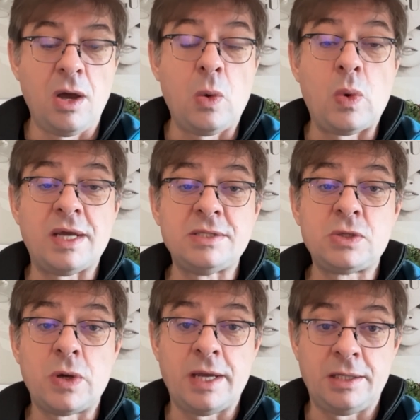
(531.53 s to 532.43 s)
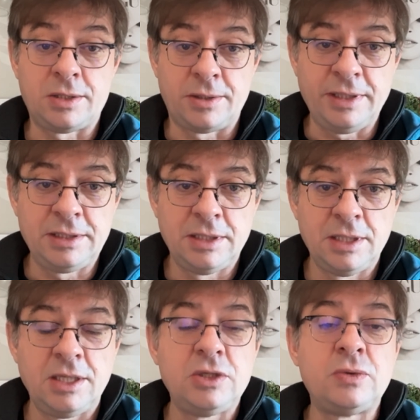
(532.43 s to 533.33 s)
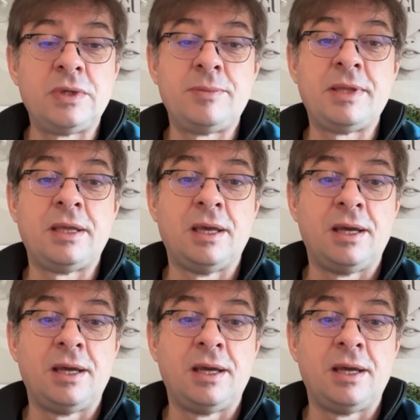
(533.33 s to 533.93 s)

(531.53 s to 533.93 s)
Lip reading: Once you enter it, you will be